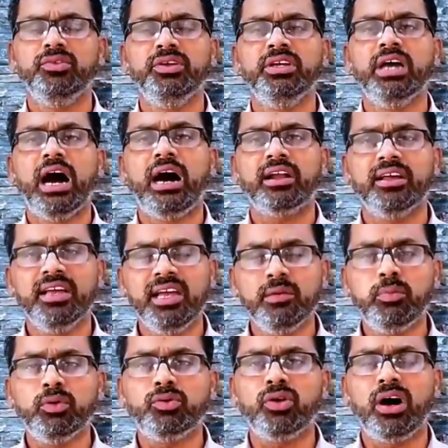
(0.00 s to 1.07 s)
we are
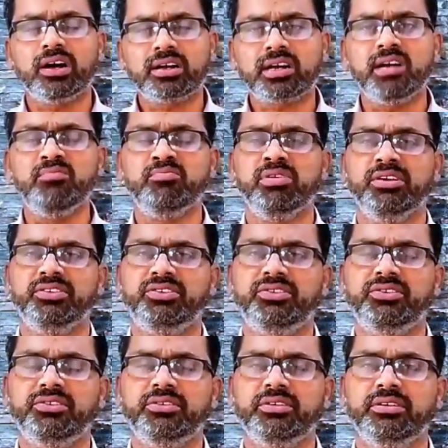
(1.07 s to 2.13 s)
able to
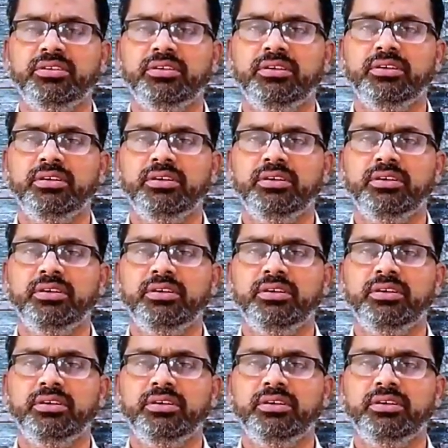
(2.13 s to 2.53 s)
accomplish